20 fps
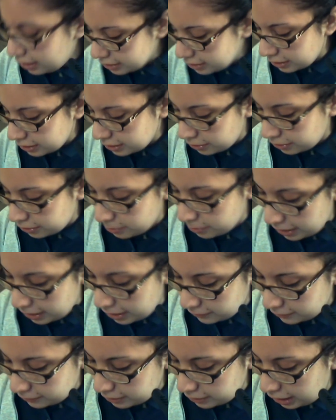So
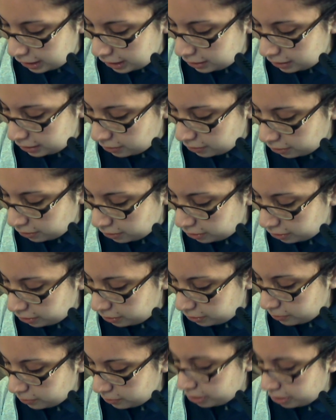after that, all
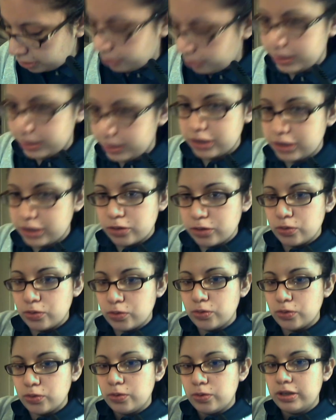you are going to
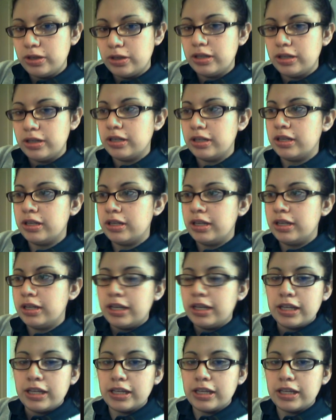do
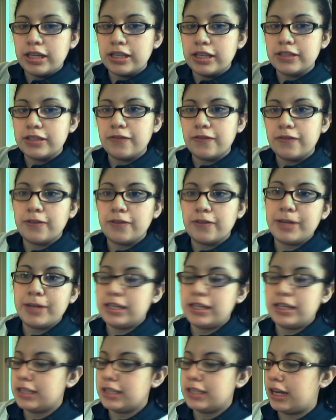is flip it
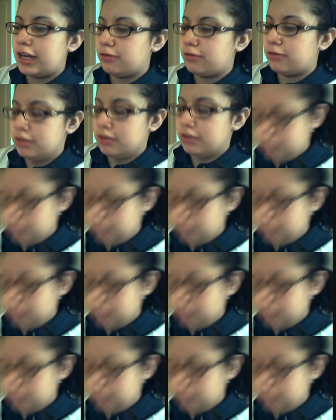inside out.